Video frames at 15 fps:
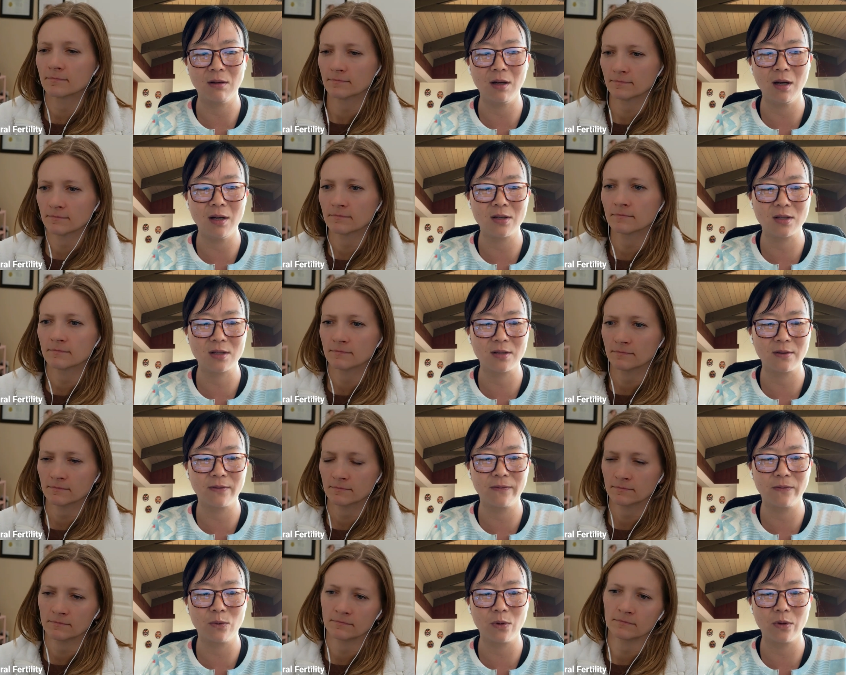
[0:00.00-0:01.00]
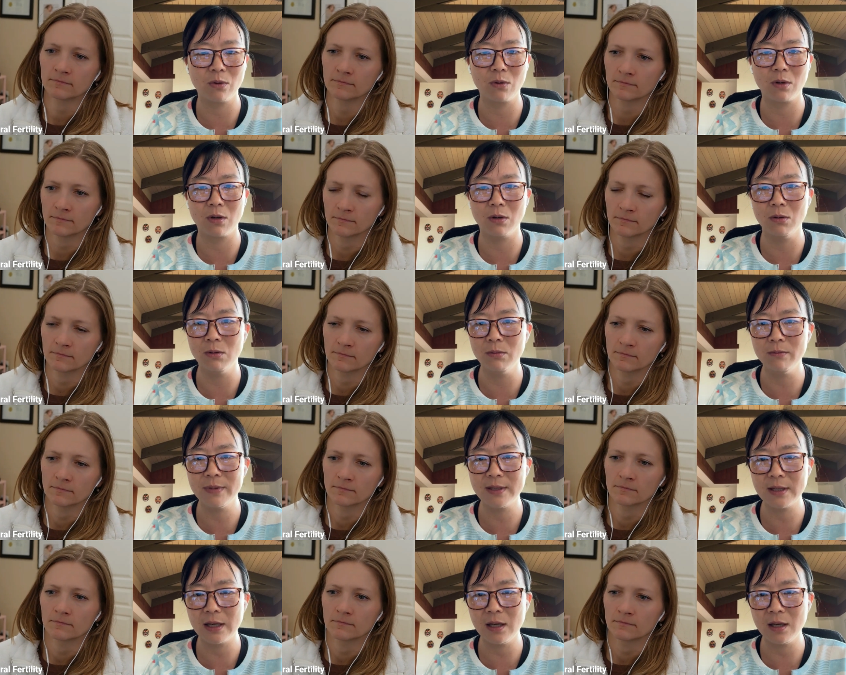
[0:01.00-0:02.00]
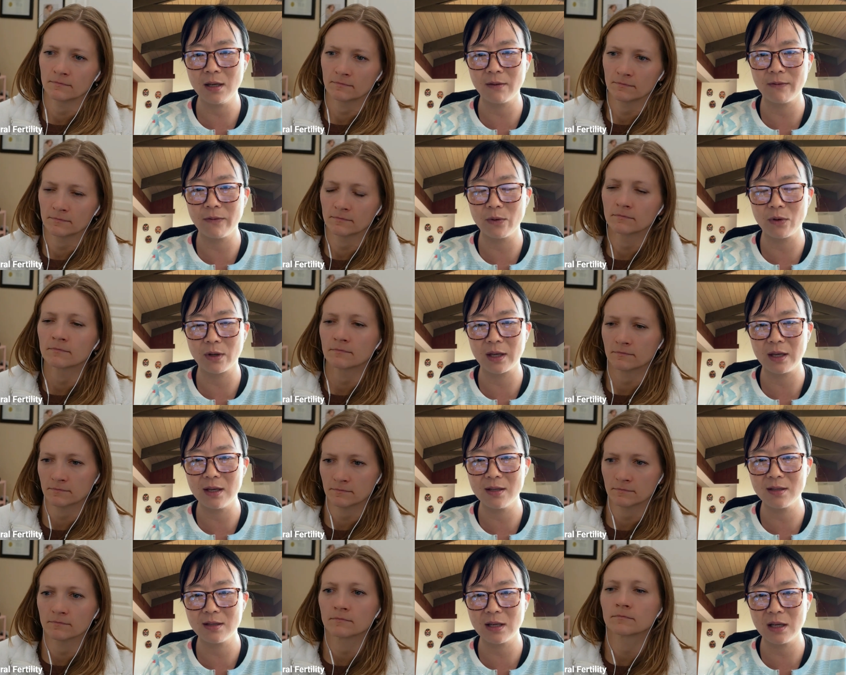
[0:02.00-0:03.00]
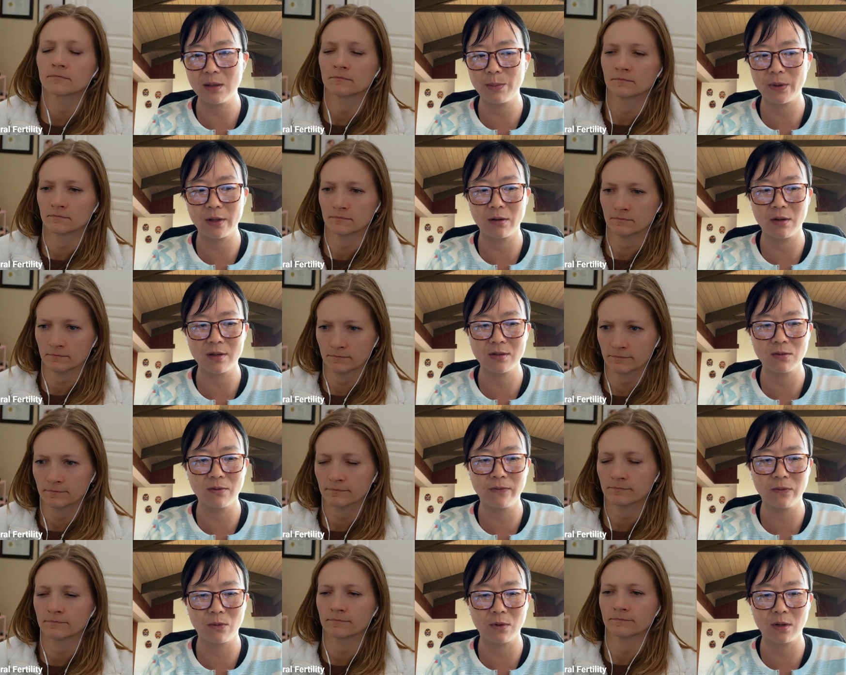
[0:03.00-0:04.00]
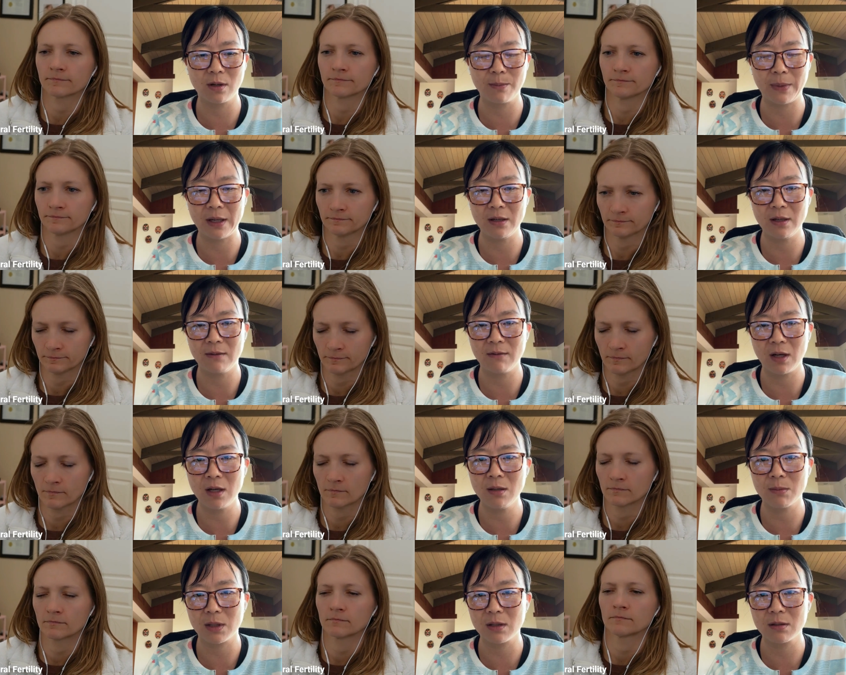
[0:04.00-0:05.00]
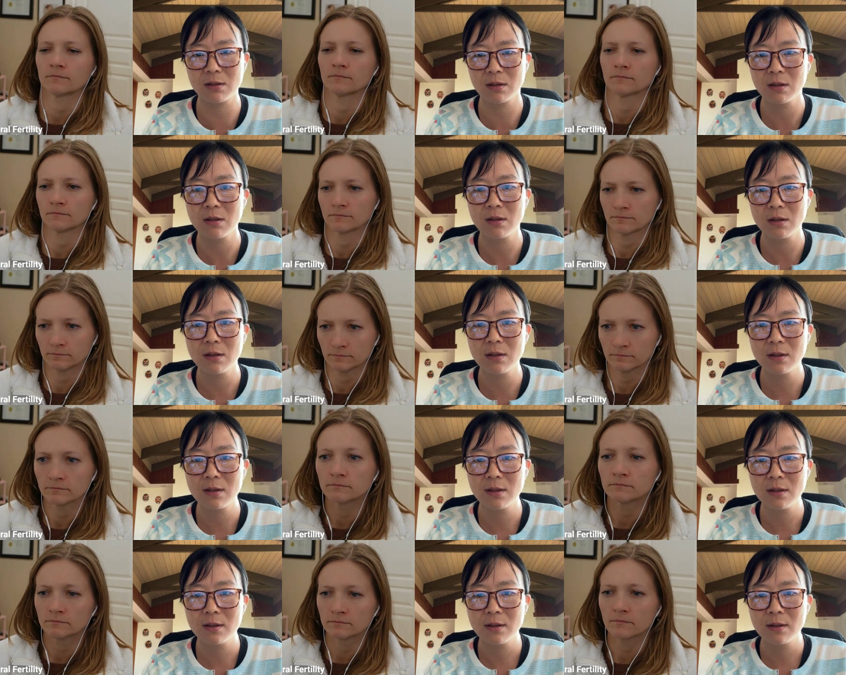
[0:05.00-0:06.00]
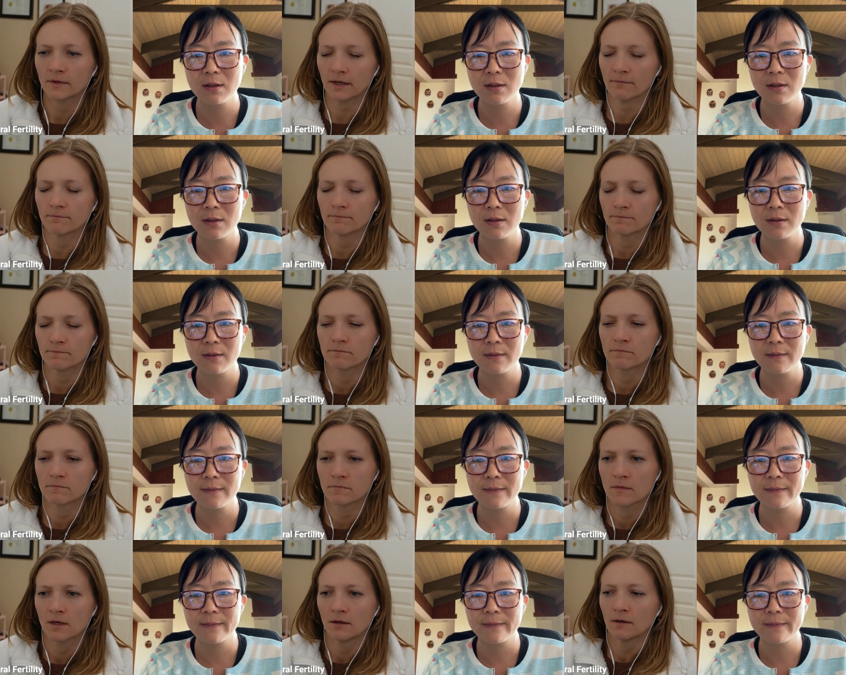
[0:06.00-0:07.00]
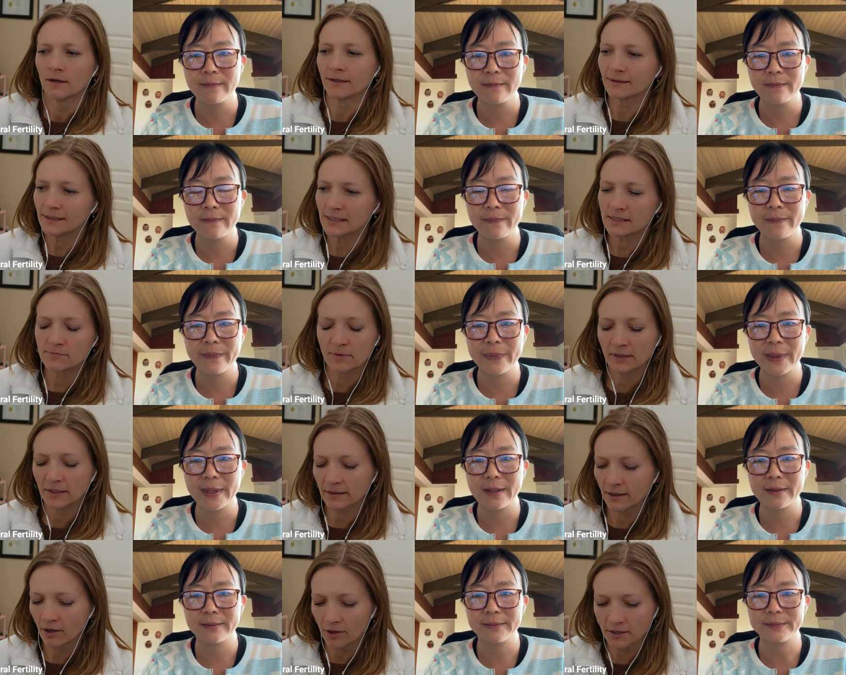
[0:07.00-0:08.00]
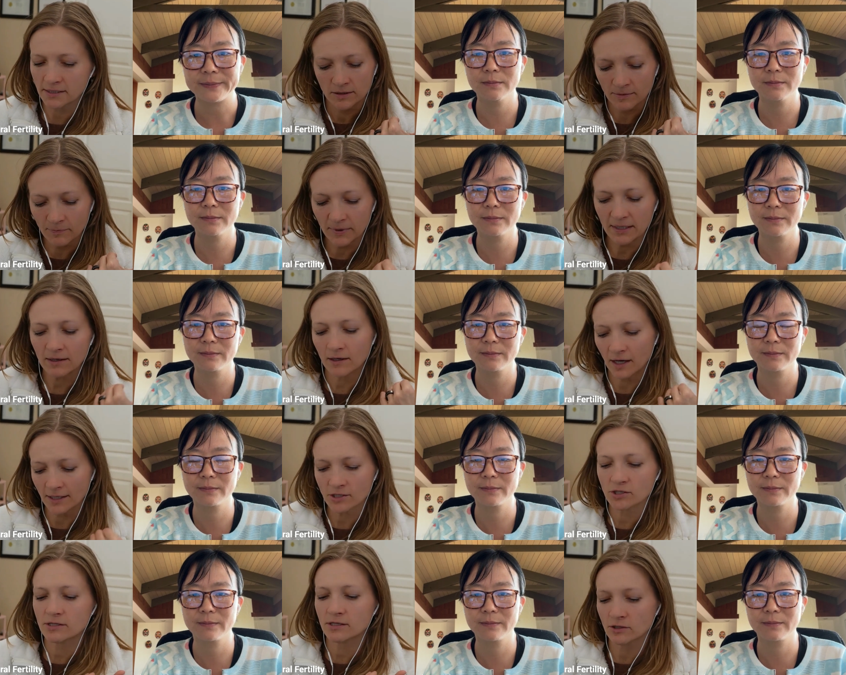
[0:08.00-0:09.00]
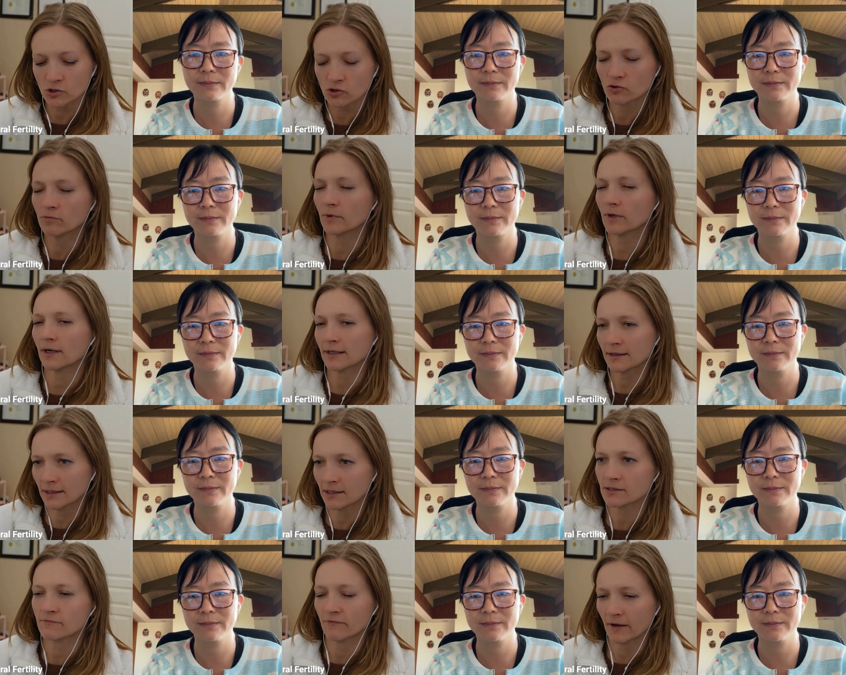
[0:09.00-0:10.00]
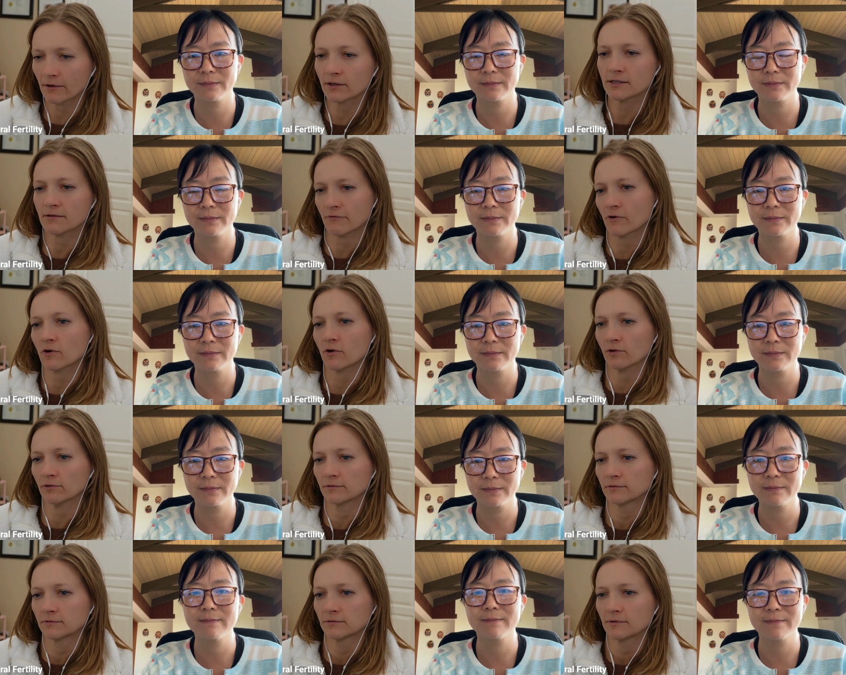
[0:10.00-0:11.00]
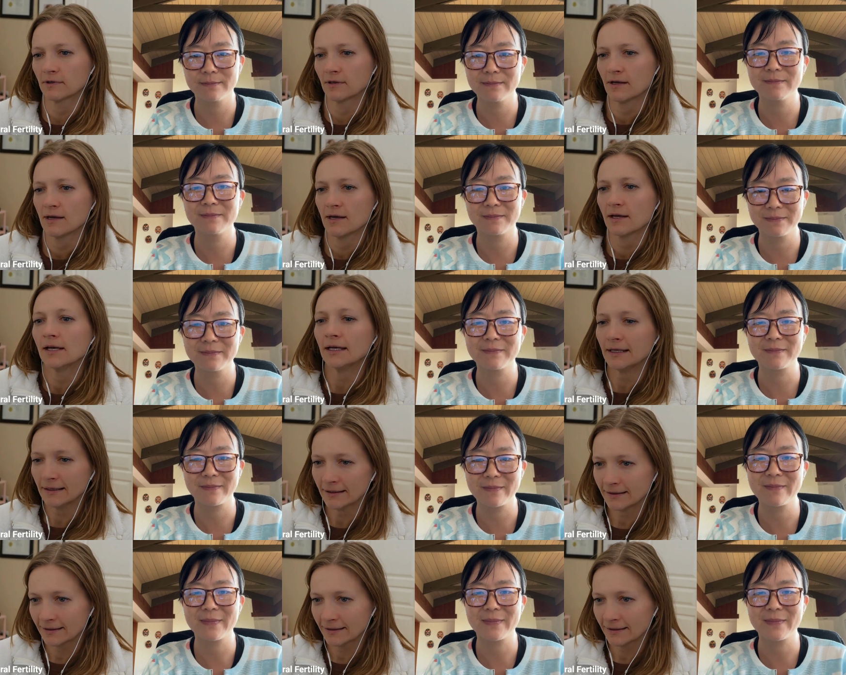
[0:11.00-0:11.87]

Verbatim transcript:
Speaker 1: not just for your own sake, for your kids' sake, but also for a better environment.
Speaker 2: Yep. I think it's really hard to be a conscious consumer. I think is very difficult in